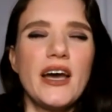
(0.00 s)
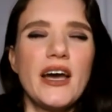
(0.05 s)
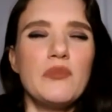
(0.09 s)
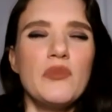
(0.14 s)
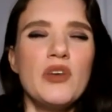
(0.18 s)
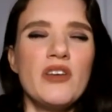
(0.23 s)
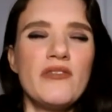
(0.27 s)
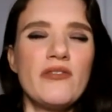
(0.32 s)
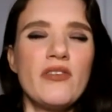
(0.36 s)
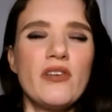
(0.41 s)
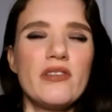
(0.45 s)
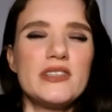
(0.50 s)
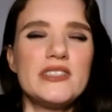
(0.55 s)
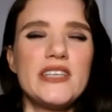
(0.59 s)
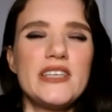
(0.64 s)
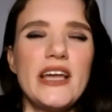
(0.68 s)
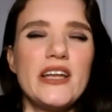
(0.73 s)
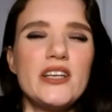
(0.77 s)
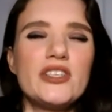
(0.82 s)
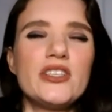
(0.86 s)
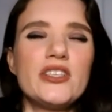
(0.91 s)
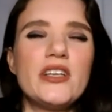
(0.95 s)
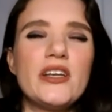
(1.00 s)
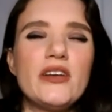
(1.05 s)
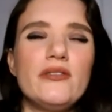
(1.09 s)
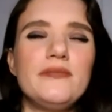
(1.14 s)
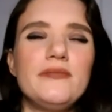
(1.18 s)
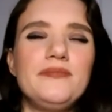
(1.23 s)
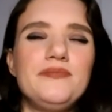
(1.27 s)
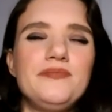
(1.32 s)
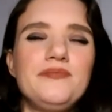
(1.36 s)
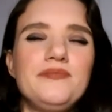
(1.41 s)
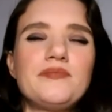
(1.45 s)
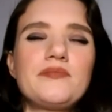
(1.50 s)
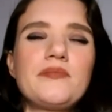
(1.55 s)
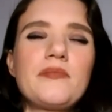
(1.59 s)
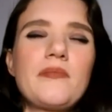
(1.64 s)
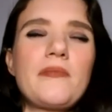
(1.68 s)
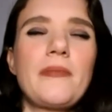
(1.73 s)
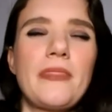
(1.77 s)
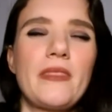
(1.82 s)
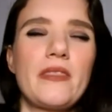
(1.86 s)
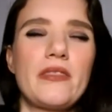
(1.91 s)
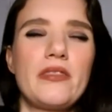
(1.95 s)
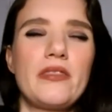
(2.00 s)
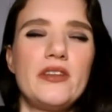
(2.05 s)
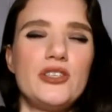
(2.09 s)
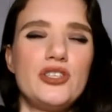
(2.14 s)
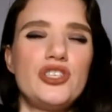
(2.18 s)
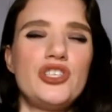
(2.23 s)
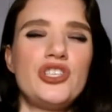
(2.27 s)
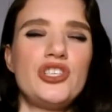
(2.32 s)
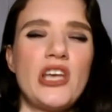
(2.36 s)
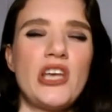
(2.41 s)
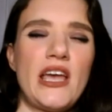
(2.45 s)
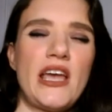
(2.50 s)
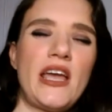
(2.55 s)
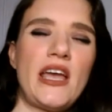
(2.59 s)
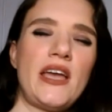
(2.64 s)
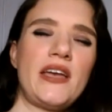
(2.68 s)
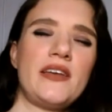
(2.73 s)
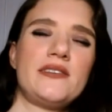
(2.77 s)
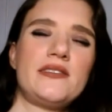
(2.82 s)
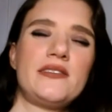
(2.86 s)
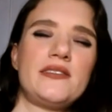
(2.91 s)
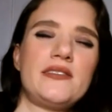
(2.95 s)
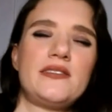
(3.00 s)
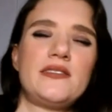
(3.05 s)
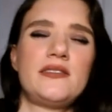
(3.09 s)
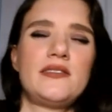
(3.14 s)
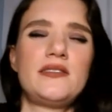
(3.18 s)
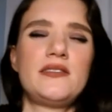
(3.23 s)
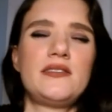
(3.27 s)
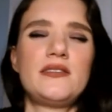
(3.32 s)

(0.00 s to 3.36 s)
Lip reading: move all the tension out, the chest,